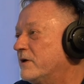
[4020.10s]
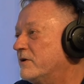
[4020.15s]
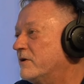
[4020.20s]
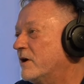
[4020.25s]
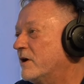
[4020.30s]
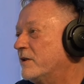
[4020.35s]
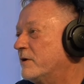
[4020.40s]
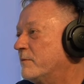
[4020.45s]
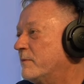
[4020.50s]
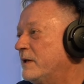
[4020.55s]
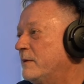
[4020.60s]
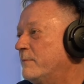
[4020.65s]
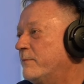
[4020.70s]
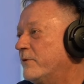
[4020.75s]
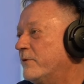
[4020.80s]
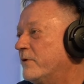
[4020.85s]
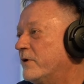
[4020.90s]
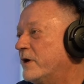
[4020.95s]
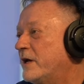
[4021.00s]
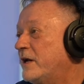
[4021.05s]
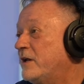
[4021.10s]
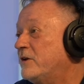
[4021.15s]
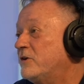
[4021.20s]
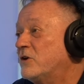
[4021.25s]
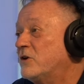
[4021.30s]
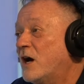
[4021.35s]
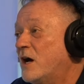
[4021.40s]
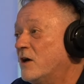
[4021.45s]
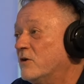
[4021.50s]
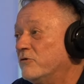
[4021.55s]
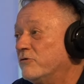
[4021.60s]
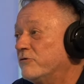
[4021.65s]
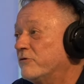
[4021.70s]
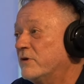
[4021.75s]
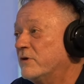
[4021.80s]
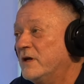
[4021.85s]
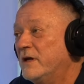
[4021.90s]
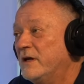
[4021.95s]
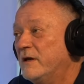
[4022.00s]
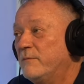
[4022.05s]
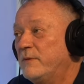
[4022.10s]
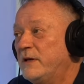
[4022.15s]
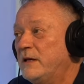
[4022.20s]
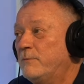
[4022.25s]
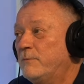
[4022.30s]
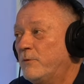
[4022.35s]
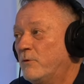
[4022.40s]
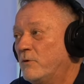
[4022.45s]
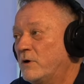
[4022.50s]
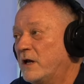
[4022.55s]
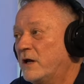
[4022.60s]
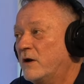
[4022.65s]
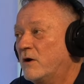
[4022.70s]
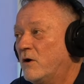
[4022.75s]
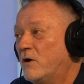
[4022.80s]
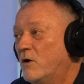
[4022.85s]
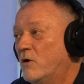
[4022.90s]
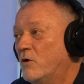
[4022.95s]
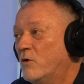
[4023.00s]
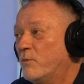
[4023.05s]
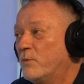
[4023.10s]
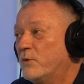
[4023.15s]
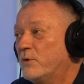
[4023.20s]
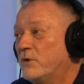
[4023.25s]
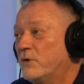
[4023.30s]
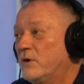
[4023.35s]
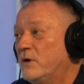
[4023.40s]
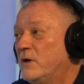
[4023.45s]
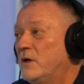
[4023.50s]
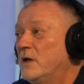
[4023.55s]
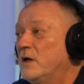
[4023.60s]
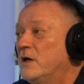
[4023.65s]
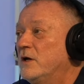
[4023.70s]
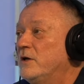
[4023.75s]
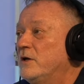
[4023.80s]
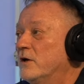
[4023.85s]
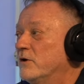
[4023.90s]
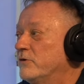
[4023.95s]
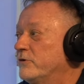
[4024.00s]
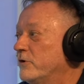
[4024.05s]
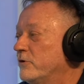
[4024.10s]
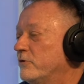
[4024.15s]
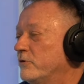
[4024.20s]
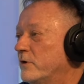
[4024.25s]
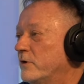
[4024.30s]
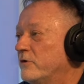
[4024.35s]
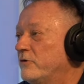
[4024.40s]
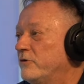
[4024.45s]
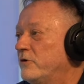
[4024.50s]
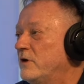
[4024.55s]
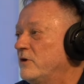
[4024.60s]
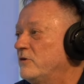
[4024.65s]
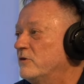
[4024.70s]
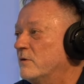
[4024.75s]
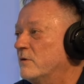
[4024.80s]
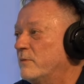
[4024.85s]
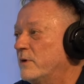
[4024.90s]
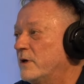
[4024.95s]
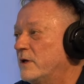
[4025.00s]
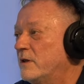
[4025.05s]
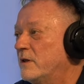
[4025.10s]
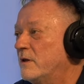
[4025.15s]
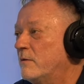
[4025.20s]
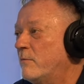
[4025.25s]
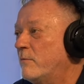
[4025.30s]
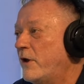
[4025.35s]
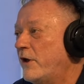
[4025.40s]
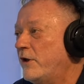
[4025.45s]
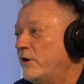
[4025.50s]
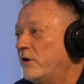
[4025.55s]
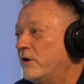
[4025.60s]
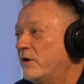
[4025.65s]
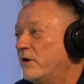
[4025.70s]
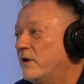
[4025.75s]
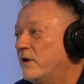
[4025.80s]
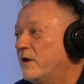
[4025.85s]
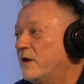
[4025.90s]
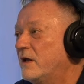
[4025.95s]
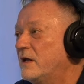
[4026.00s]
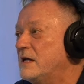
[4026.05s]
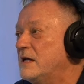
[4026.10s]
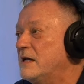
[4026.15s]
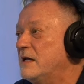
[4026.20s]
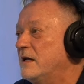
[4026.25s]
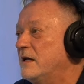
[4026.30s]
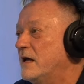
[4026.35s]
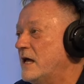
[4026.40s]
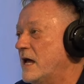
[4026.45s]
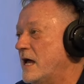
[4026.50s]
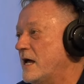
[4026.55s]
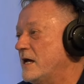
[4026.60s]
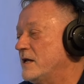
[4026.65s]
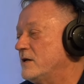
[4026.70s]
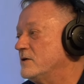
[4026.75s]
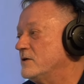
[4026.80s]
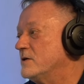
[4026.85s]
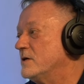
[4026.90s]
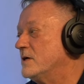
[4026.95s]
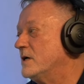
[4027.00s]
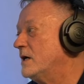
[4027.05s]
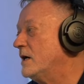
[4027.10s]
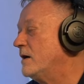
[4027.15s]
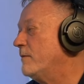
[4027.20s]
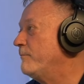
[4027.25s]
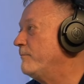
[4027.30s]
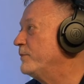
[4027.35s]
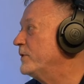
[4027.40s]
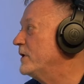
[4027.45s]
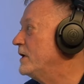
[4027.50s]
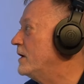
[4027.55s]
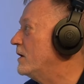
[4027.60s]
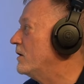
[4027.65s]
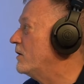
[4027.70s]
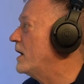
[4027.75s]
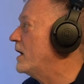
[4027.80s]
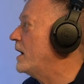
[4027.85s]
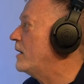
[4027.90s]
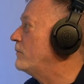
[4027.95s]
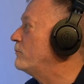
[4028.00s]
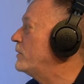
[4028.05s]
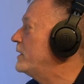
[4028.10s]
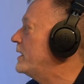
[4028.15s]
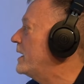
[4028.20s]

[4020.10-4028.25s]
it to other people. And it does. People get hope, you know, to sort of see somebody that made it. And, um, you know, and